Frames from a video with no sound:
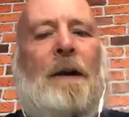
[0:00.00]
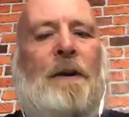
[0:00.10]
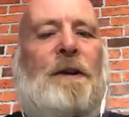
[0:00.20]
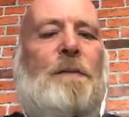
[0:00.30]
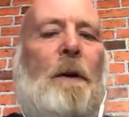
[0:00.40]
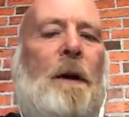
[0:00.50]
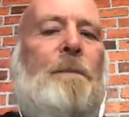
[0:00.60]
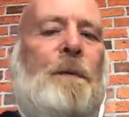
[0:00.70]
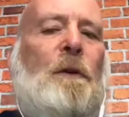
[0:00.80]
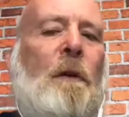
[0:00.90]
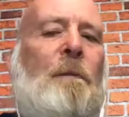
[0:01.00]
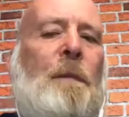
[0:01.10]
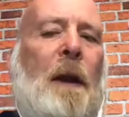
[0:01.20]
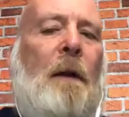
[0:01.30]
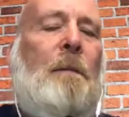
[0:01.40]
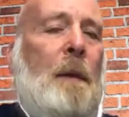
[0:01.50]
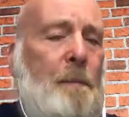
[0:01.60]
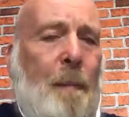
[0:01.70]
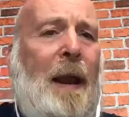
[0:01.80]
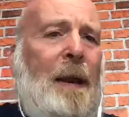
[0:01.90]
You just want to sort of, the
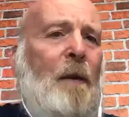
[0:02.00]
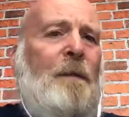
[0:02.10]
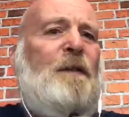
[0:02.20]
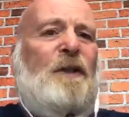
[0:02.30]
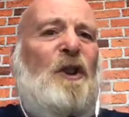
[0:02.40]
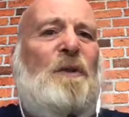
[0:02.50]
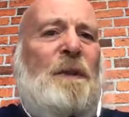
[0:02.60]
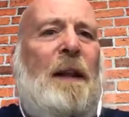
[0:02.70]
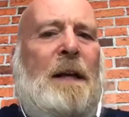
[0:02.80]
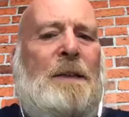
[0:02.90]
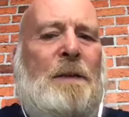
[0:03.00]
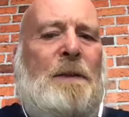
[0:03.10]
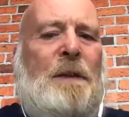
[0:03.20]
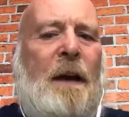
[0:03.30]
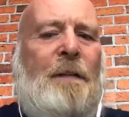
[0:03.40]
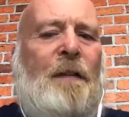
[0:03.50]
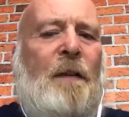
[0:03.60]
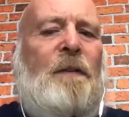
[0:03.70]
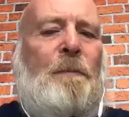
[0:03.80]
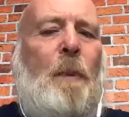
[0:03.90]
planning officers are used to that sort of stuff,
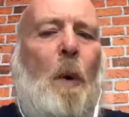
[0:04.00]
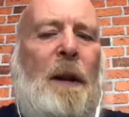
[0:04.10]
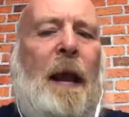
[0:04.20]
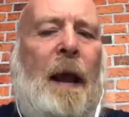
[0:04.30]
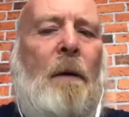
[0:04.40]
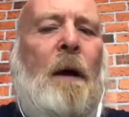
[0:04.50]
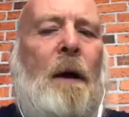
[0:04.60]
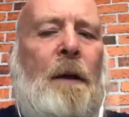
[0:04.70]
so just point out,